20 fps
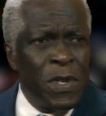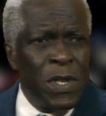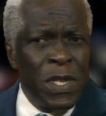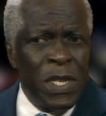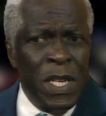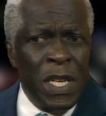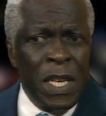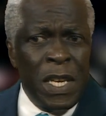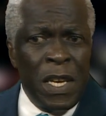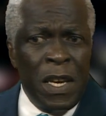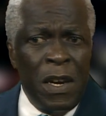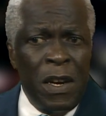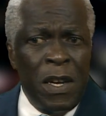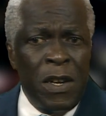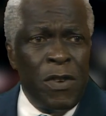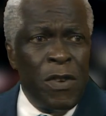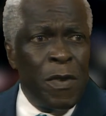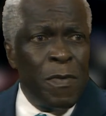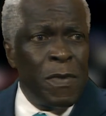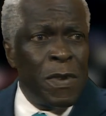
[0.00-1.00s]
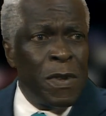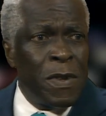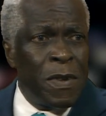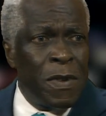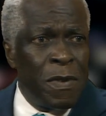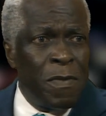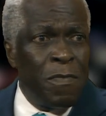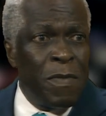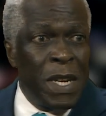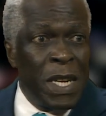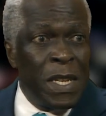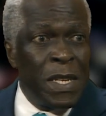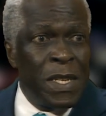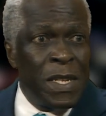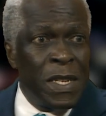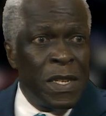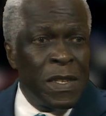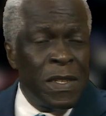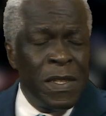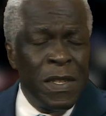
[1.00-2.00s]
to the Honorable
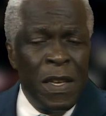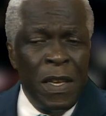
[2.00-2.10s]
Minister.